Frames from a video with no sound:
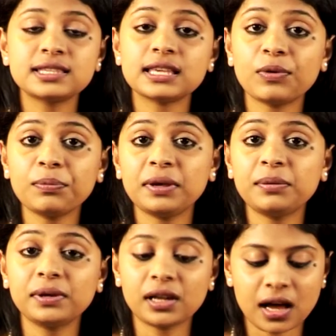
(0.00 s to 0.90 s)
7
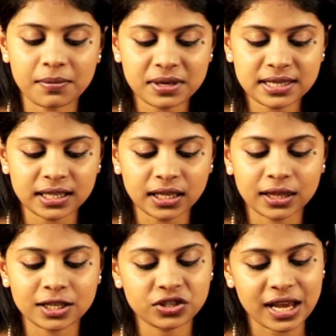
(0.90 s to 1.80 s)
people are missing
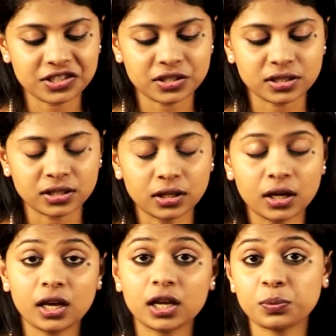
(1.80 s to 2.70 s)
in the tragedy.
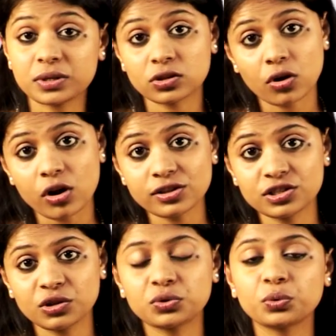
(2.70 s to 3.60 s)
It was
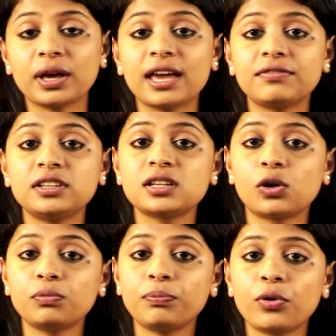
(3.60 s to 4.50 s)
caused due to heavy
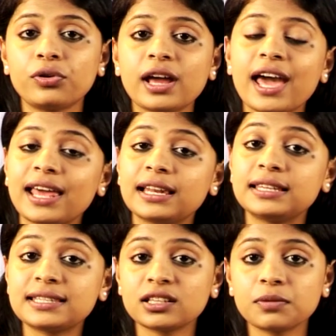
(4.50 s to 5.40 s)
downpour
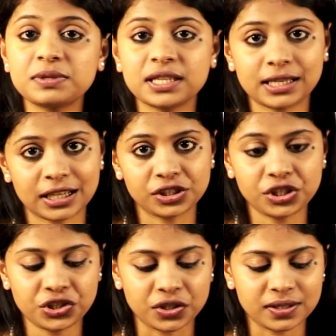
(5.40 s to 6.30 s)
and disturbed sea
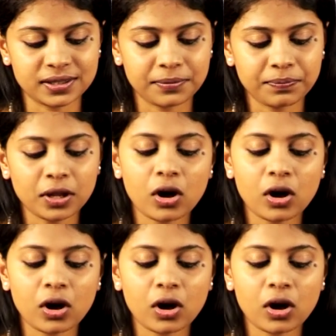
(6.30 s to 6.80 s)
conditions.